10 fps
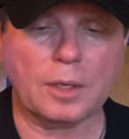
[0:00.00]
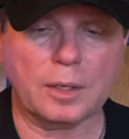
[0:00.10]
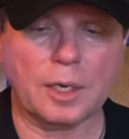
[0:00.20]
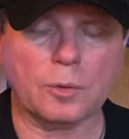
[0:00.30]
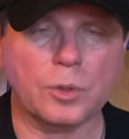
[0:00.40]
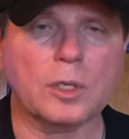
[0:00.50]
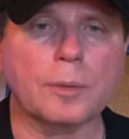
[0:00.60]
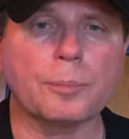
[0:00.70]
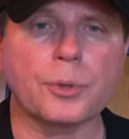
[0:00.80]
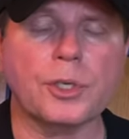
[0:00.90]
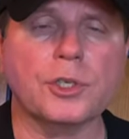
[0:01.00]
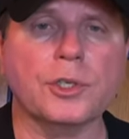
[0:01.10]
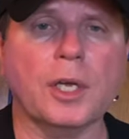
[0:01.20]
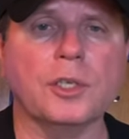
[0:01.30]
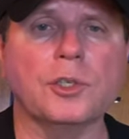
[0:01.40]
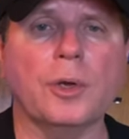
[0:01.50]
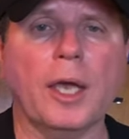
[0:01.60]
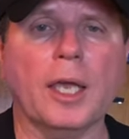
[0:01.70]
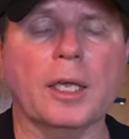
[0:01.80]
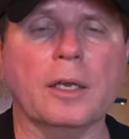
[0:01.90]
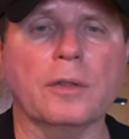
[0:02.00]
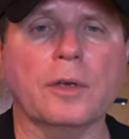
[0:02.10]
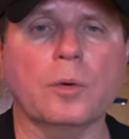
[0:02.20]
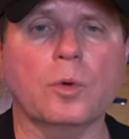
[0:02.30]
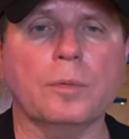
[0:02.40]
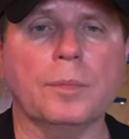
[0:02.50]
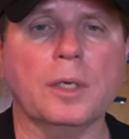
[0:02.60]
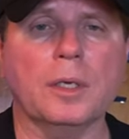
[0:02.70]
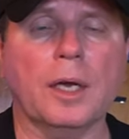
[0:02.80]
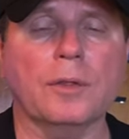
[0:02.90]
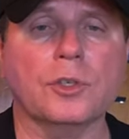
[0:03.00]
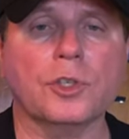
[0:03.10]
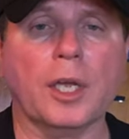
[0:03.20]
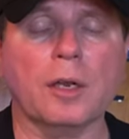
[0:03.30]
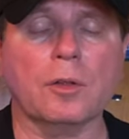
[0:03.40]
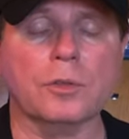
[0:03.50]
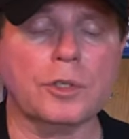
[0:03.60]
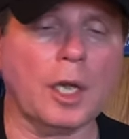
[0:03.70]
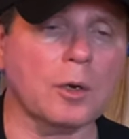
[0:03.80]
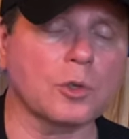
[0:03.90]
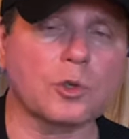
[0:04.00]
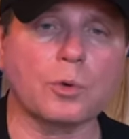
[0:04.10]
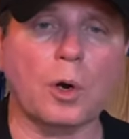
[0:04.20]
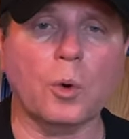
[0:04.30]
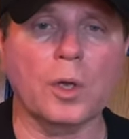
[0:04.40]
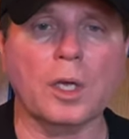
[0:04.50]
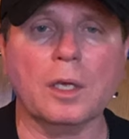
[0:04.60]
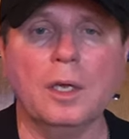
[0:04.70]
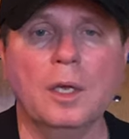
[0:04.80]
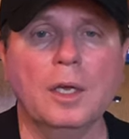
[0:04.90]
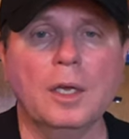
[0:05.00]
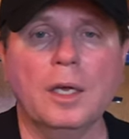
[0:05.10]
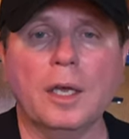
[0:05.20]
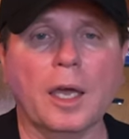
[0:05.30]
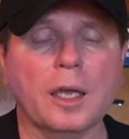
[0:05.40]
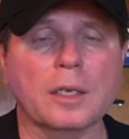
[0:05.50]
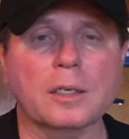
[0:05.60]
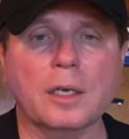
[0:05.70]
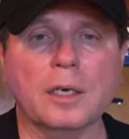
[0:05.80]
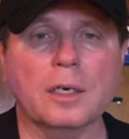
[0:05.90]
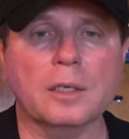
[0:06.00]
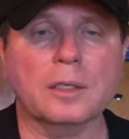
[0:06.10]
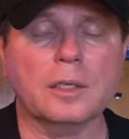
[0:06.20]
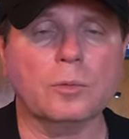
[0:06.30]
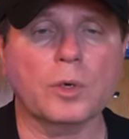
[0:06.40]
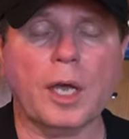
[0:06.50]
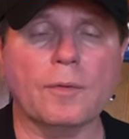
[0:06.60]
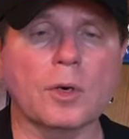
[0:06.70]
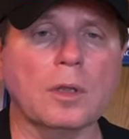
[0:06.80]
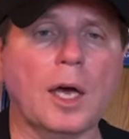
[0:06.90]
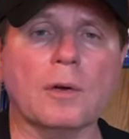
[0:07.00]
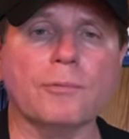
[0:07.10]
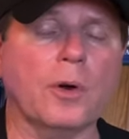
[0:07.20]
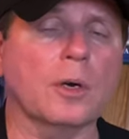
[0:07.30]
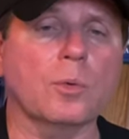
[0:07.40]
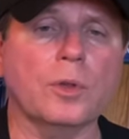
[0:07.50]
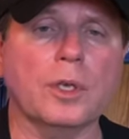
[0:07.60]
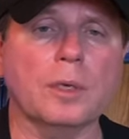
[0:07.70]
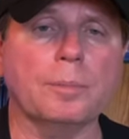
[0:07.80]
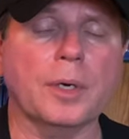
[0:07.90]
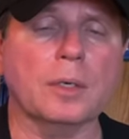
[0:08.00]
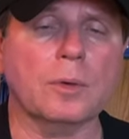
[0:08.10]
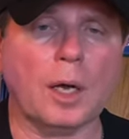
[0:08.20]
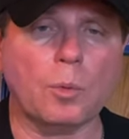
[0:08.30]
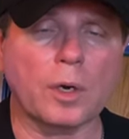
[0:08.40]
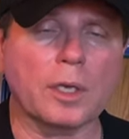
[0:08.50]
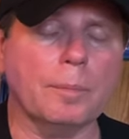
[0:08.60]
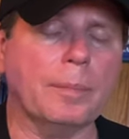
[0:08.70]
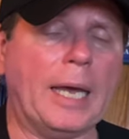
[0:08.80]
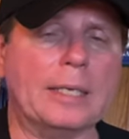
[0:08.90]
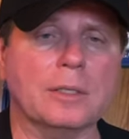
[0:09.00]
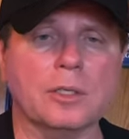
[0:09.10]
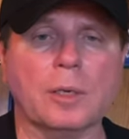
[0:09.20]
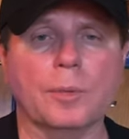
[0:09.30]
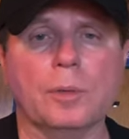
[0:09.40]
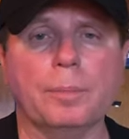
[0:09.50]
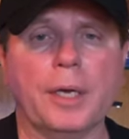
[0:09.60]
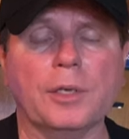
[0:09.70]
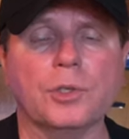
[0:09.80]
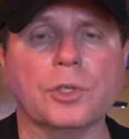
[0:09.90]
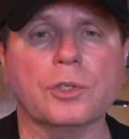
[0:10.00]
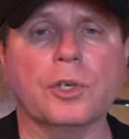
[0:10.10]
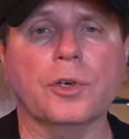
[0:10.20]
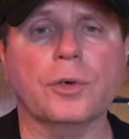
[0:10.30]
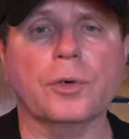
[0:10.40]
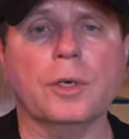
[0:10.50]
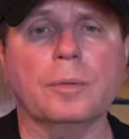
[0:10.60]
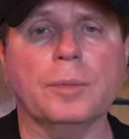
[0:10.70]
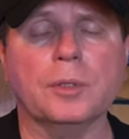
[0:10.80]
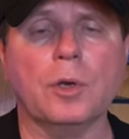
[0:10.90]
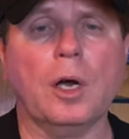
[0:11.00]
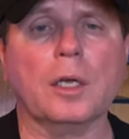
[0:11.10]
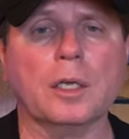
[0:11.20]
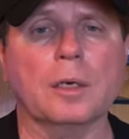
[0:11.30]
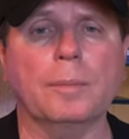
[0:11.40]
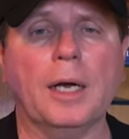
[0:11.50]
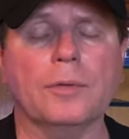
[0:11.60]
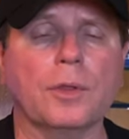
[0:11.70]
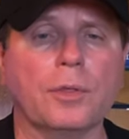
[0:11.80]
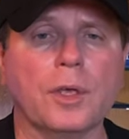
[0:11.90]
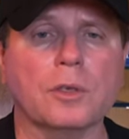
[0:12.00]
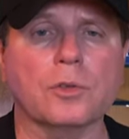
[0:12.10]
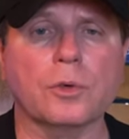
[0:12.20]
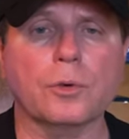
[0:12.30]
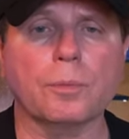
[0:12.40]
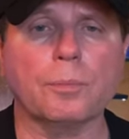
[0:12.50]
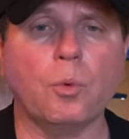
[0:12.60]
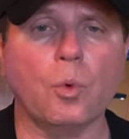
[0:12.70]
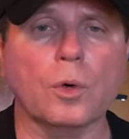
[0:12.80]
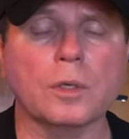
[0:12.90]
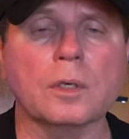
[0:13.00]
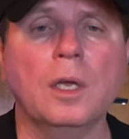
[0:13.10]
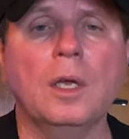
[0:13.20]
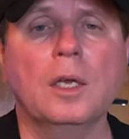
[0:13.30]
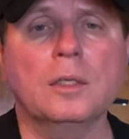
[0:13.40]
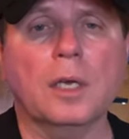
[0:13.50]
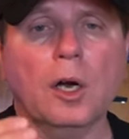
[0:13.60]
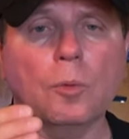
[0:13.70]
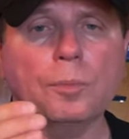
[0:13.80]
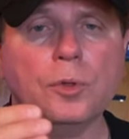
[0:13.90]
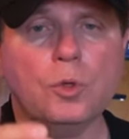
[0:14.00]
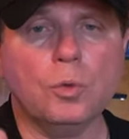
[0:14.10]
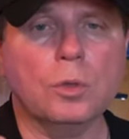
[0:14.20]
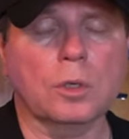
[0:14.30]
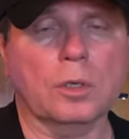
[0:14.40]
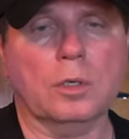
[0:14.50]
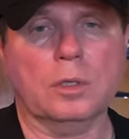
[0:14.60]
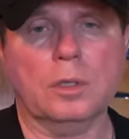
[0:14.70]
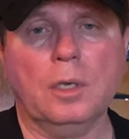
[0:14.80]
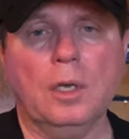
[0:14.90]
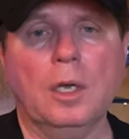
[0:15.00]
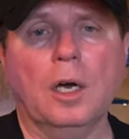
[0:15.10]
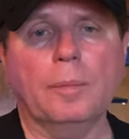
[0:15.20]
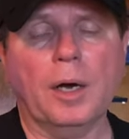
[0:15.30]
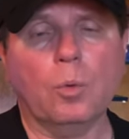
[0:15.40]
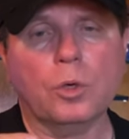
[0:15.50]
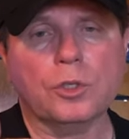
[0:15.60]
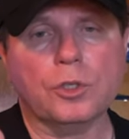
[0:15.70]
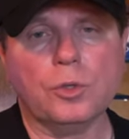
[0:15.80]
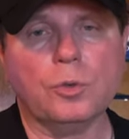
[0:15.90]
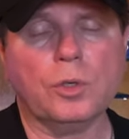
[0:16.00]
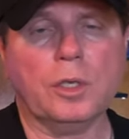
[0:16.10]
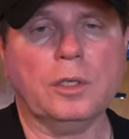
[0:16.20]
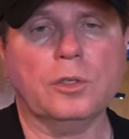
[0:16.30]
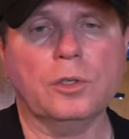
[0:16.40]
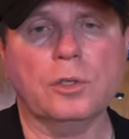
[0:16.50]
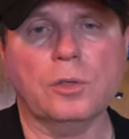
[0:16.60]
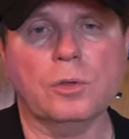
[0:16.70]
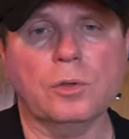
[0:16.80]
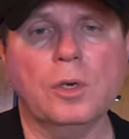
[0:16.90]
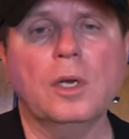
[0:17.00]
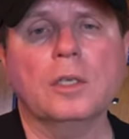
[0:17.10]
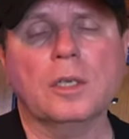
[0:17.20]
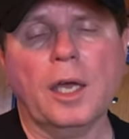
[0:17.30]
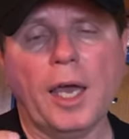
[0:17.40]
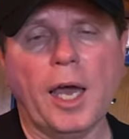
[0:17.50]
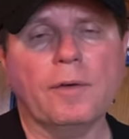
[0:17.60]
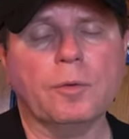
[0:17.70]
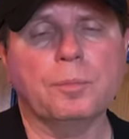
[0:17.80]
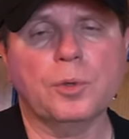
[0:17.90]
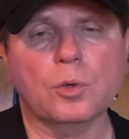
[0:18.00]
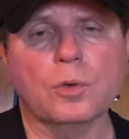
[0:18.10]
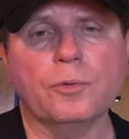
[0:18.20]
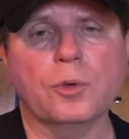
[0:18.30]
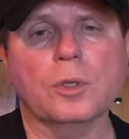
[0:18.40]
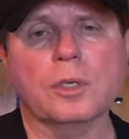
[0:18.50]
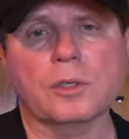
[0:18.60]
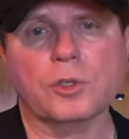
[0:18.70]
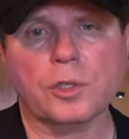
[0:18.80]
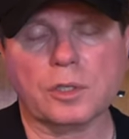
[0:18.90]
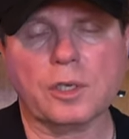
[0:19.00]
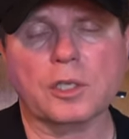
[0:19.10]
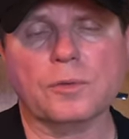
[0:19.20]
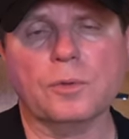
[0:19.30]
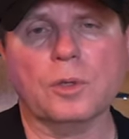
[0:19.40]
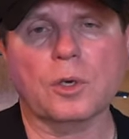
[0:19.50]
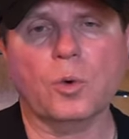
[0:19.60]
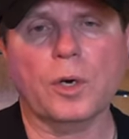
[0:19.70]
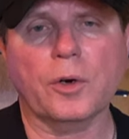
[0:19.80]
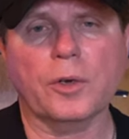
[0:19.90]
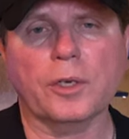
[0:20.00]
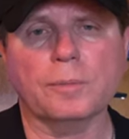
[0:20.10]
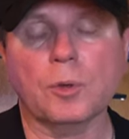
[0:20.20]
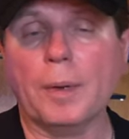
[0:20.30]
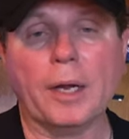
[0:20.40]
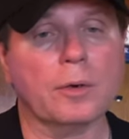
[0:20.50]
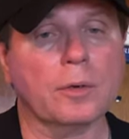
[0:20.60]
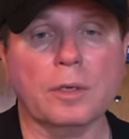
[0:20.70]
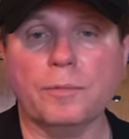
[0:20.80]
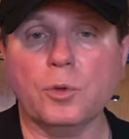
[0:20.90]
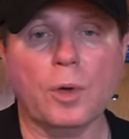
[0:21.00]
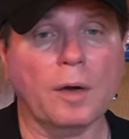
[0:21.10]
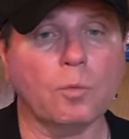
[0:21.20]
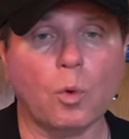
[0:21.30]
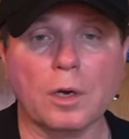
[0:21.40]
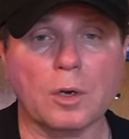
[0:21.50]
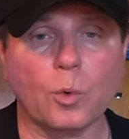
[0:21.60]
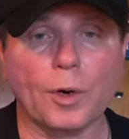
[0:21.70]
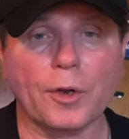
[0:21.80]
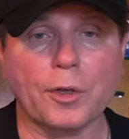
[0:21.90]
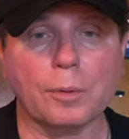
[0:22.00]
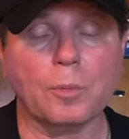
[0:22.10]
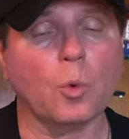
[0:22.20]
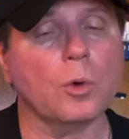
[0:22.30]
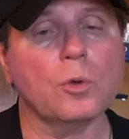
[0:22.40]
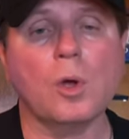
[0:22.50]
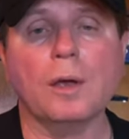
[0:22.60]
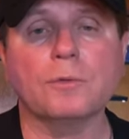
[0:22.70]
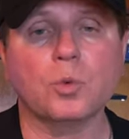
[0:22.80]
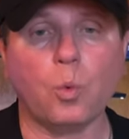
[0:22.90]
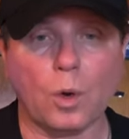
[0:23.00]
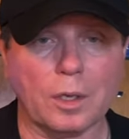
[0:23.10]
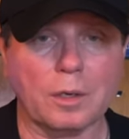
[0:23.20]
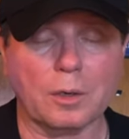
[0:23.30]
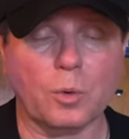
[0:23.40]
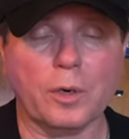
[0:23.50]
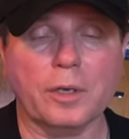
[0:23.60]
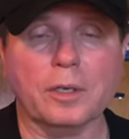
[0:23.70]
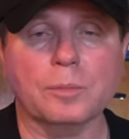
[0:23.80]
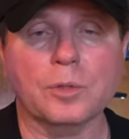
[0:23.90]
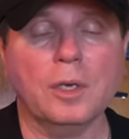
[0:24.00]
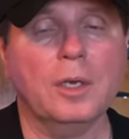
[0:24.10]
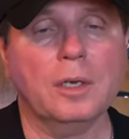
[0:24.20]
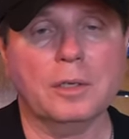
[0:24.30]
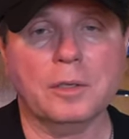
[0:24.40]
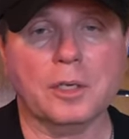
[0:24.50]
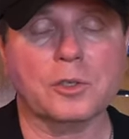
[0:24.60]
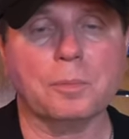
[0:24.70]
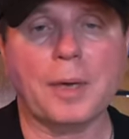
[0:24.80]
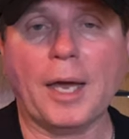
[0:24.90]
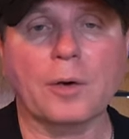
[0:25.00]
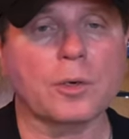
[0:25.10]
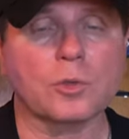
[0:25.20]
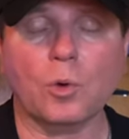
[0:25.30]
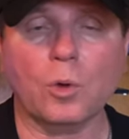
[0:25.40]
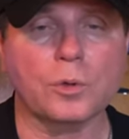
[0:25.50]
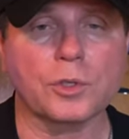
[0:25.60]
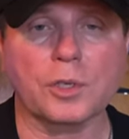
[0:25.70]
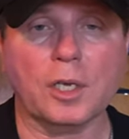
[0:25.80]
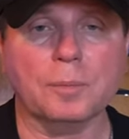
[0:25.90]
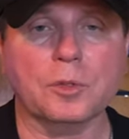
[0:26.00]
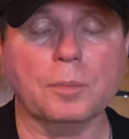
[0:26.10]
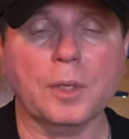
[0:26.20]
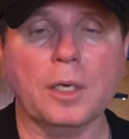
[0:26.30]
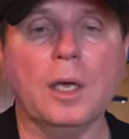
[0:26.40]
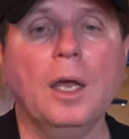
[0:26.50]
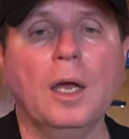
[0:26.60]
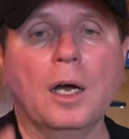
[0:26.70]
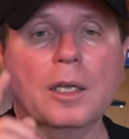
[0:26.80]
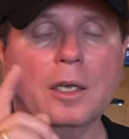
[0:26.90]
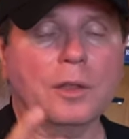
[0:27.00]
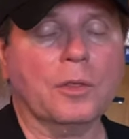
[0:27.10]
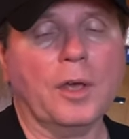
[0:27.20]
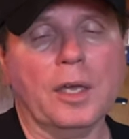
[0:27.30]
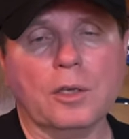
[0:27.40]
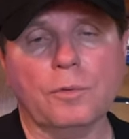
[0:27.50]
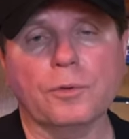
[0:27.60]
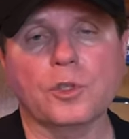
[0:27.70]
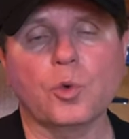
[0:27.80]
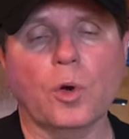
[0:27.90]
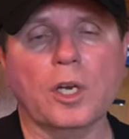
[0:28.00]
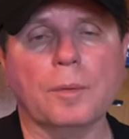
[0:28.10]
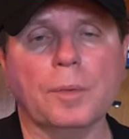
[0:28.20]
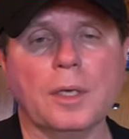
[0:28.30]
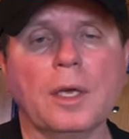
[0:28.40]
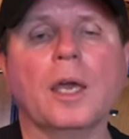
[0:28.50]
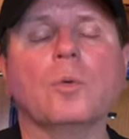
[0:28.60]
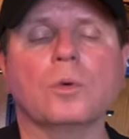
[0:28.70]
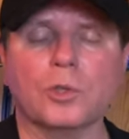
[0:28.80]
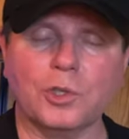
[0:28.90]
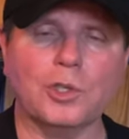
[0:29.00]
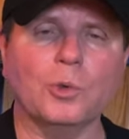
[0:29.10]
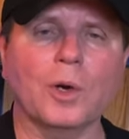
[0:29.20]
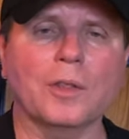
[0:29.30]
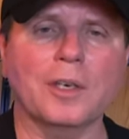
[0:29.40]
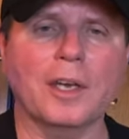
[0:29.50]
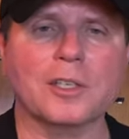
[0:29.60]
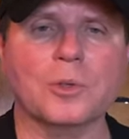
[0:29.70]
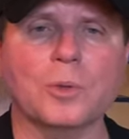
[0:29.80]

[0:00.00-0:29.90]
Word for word: uh, I really appreciate you hanging in there with me on the channel. The channel's growing and uh, we're having a lot of fun with it, but I want to get back to some of the basics here and be talking about the things that are important to help you learn about what you need to do have a beautiful and a successful aquarium, no matter if you have one aquarium or you have 20 aquariums. It doesn't matter. It's all the same to me. Again, thank you for joining me, and we'll see you on the next